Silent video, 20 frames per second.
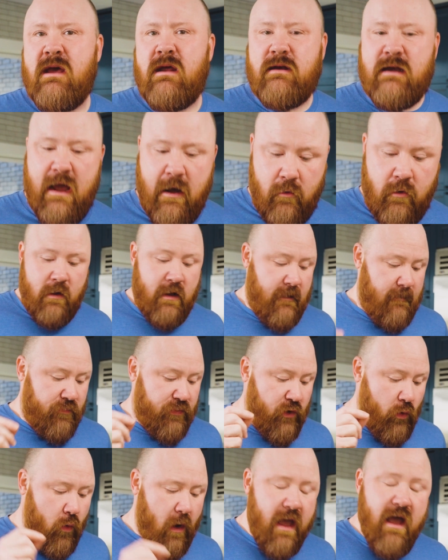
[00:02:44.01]
Now,
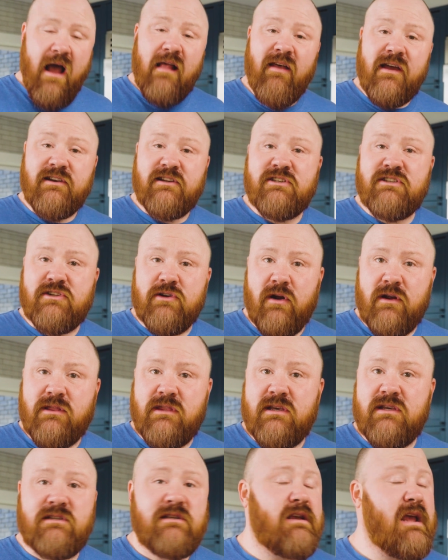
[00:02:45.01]
the way I like to start
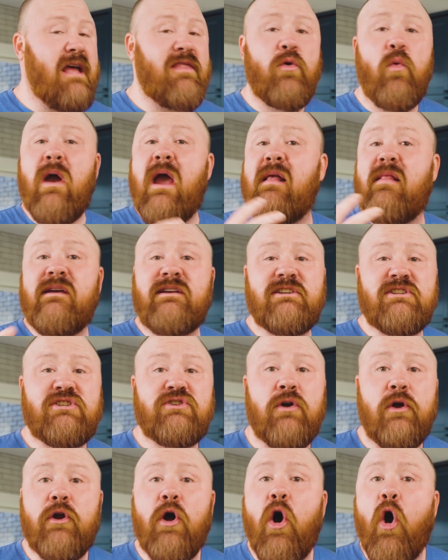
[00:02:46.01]
this, and the way I like to
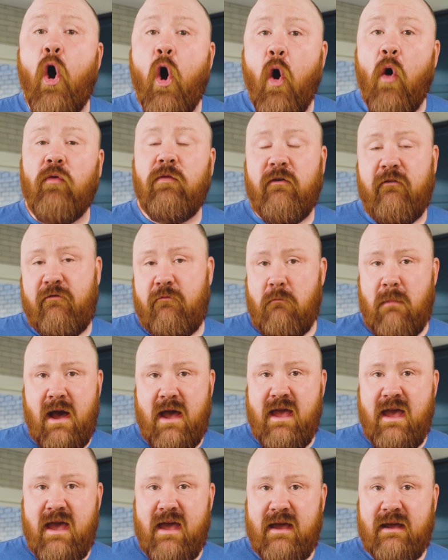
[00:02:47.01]
start all of my
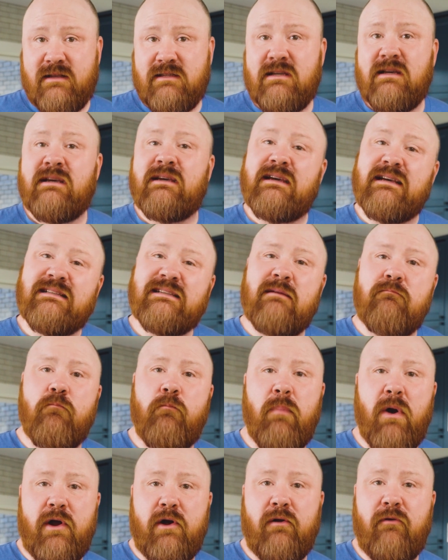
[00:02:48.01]
eggs, is in
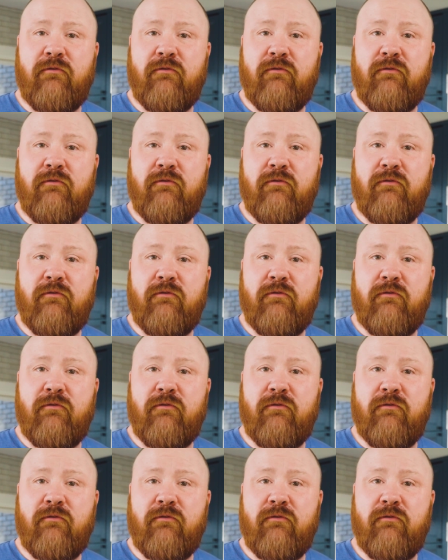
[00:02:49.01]
butter.